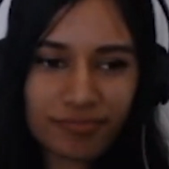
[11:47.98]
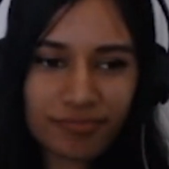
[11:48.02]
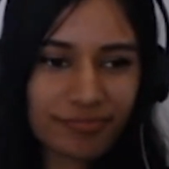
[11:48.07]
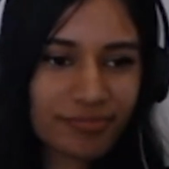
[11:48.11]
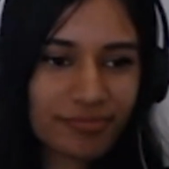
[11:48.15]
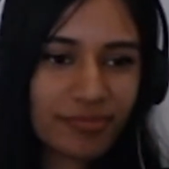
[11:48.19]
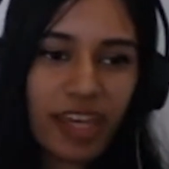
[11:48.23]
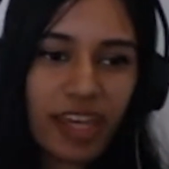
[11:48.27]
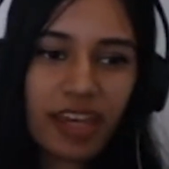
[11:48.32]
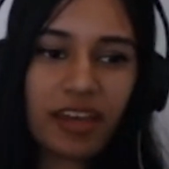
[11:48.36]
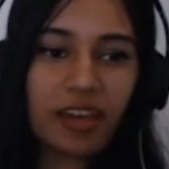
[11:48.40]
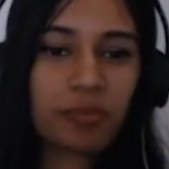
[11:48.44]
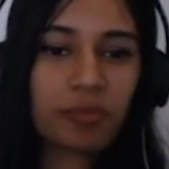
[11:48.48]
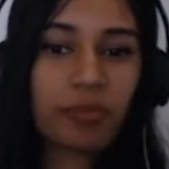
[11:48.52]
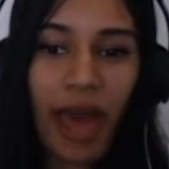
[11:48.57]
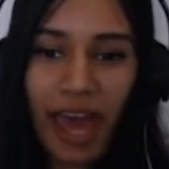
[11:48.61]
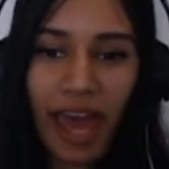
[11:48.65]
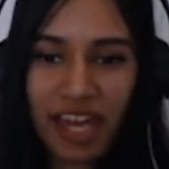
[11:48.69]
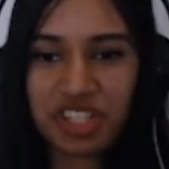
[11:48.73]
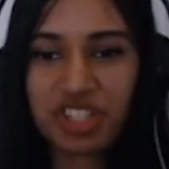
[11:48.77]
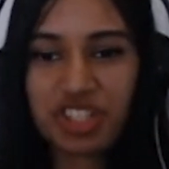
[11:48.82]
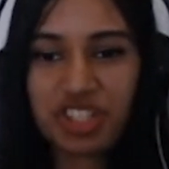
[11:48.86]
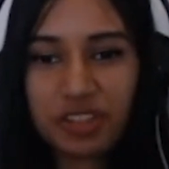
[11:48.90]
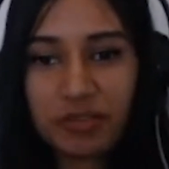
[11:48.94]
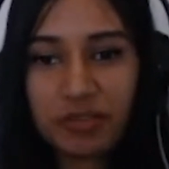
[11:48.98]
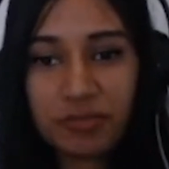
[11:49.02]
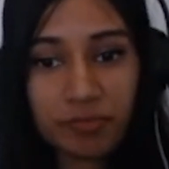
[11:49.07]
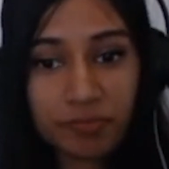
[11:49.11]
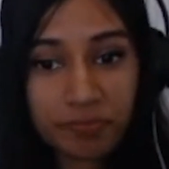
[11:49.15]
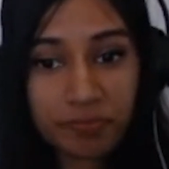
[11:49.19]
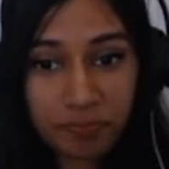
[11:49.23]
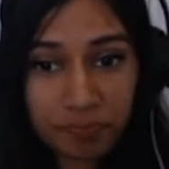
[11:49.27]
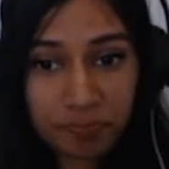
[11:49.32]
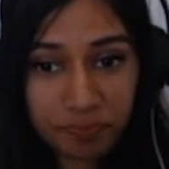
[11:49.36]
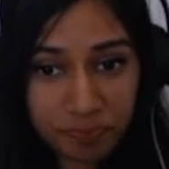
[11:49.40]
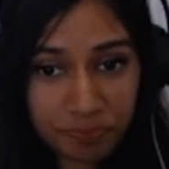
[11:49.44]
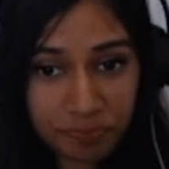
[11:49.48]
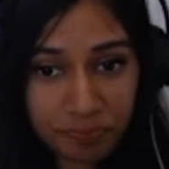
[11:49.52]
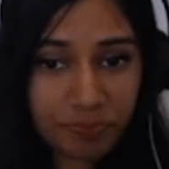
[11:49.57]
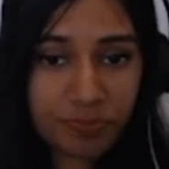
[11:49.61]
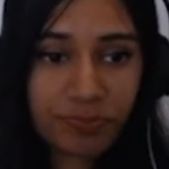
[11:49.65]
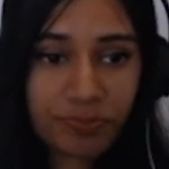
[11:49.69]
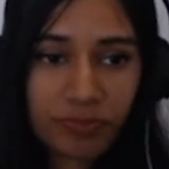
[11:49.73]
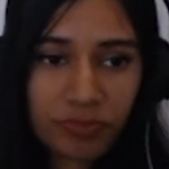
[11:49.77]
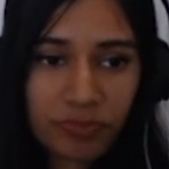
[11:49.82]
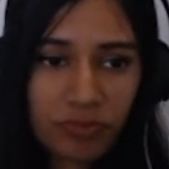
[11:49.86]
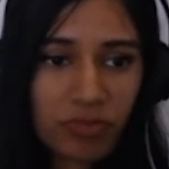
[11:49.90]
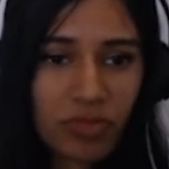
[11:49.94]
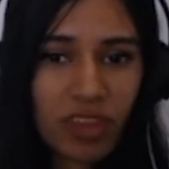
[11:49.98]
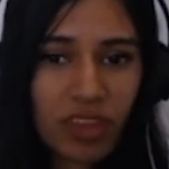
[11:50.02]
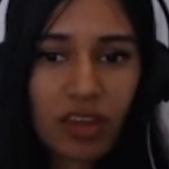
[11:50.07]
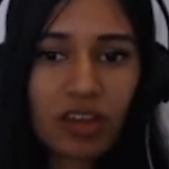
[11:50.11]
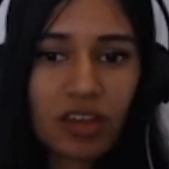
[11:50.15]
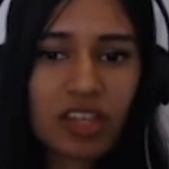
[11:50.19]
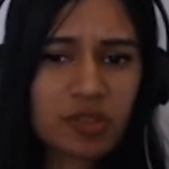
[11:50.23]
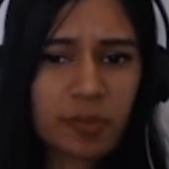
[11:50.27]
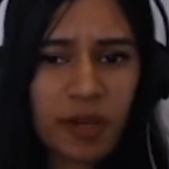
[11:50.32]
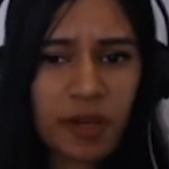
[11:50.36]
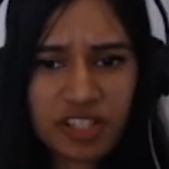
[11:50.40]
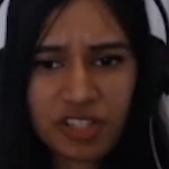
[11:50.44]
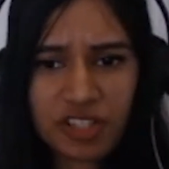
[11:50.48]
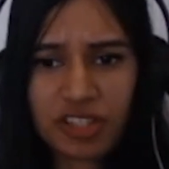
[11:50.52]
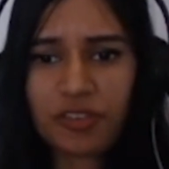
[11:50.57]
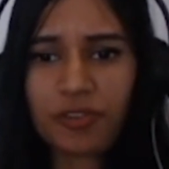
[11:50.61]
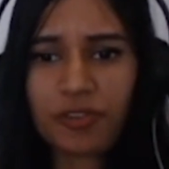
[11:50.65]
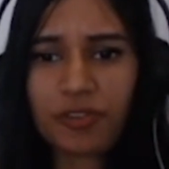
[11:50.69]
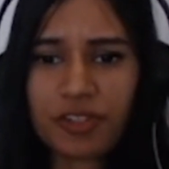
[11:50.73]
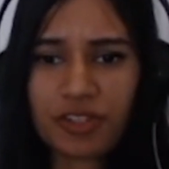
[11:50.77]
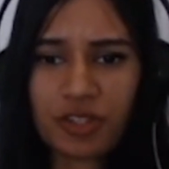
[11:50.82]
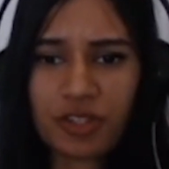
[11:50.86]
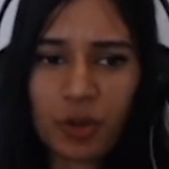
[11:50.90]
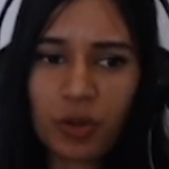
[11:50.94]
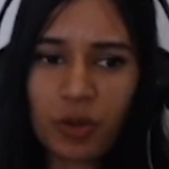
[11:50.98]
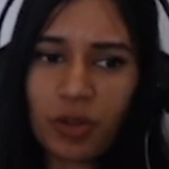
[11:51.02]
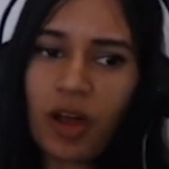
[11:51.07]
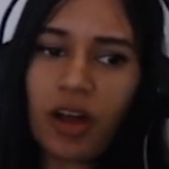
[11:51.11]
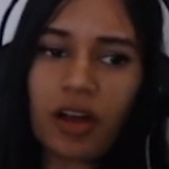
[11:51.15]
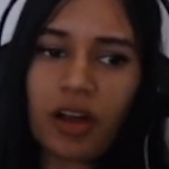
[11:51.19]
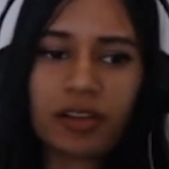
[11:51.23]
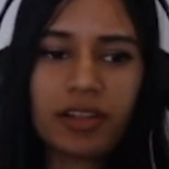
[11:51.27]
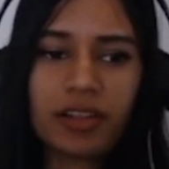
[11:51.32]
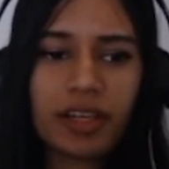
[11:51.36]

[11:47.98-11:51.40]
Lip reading: like passion, especially for so long.